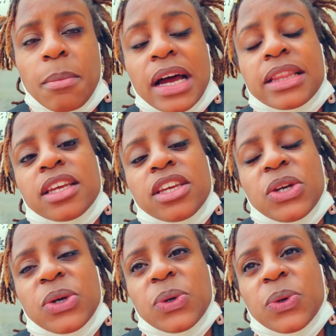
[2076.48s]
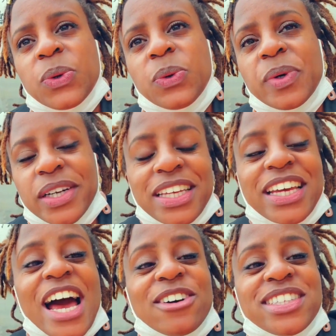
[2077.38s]
but I think you
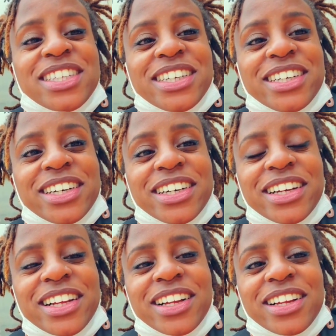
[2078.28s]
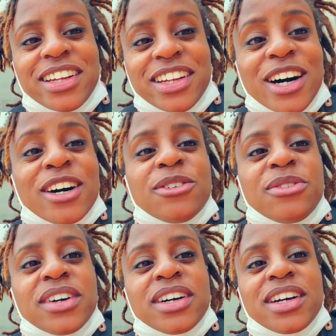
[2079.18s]
really have to
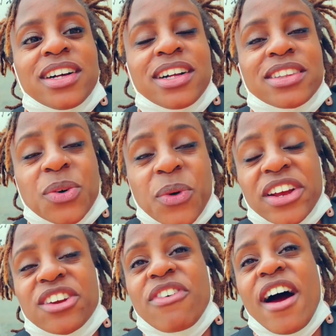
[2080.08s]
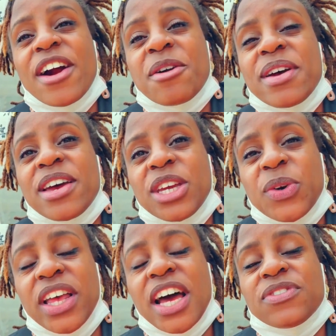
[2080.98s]
love the work environment.
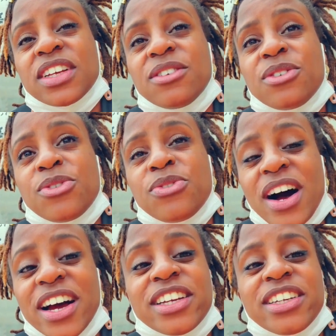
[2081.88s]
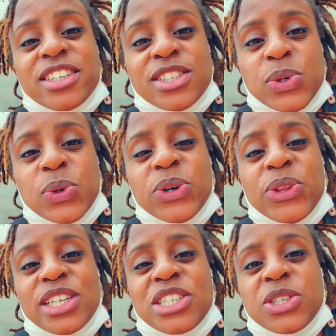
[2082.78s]
You really have to find a
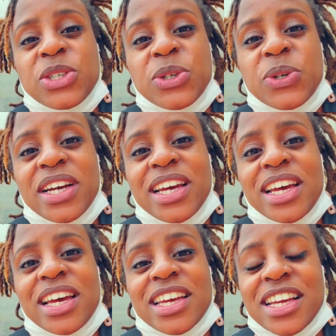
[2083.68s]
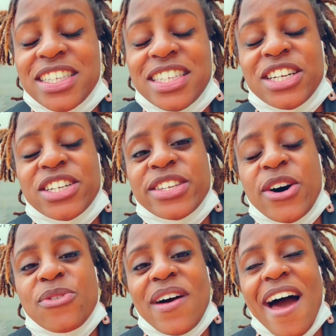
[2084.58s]
school that you can see
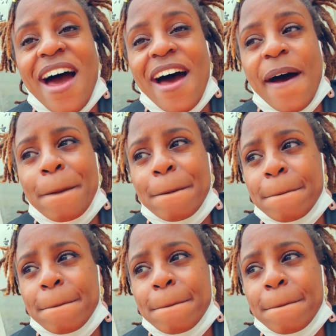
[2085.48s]
yourself at,